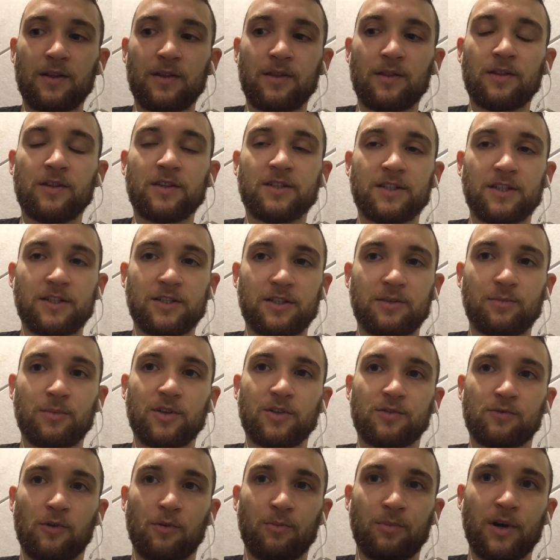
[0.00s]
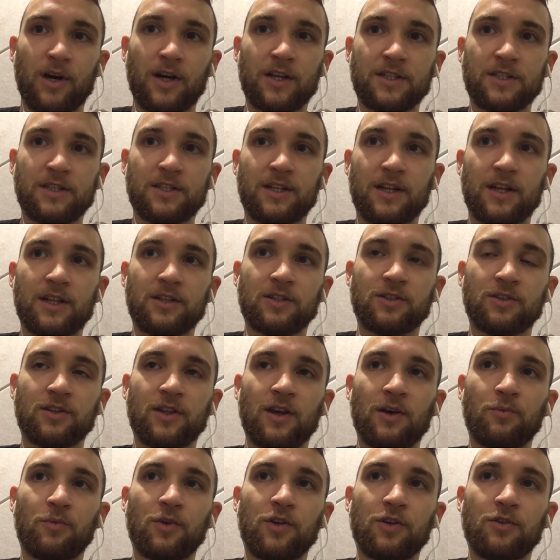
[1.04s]
the system is robust, and so
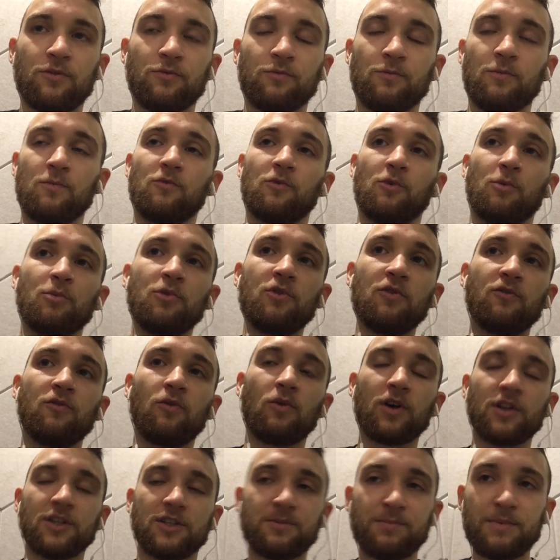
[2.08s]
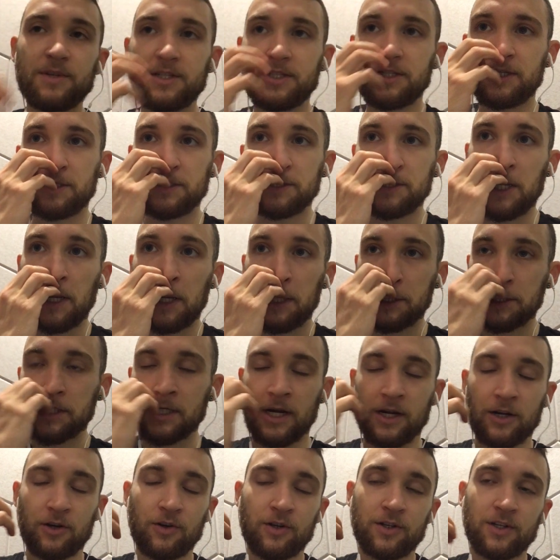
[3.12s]
that when you remove one species, it's
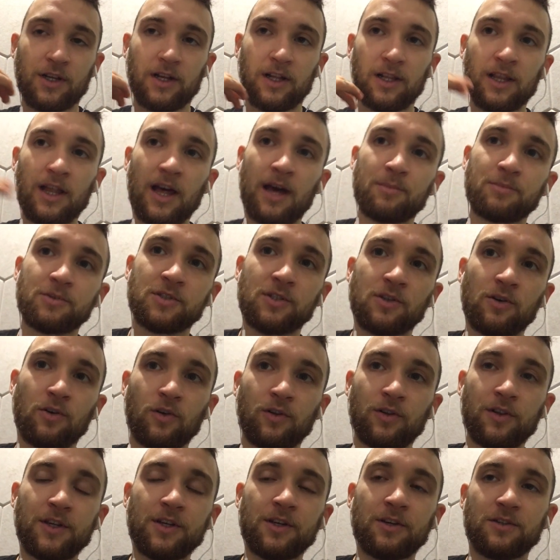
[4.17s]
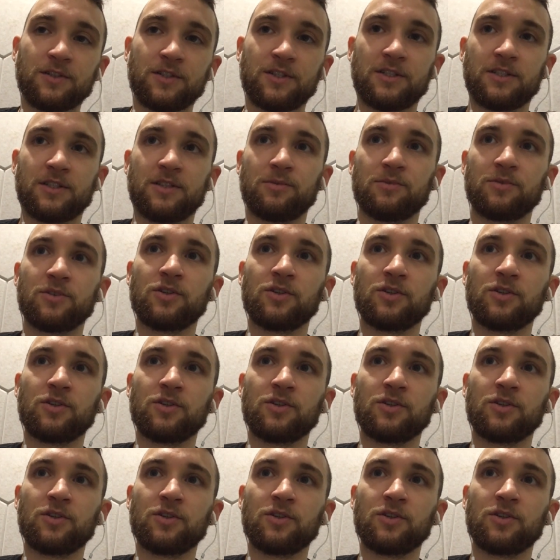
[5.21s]
not going to collapse the whole ecosystem.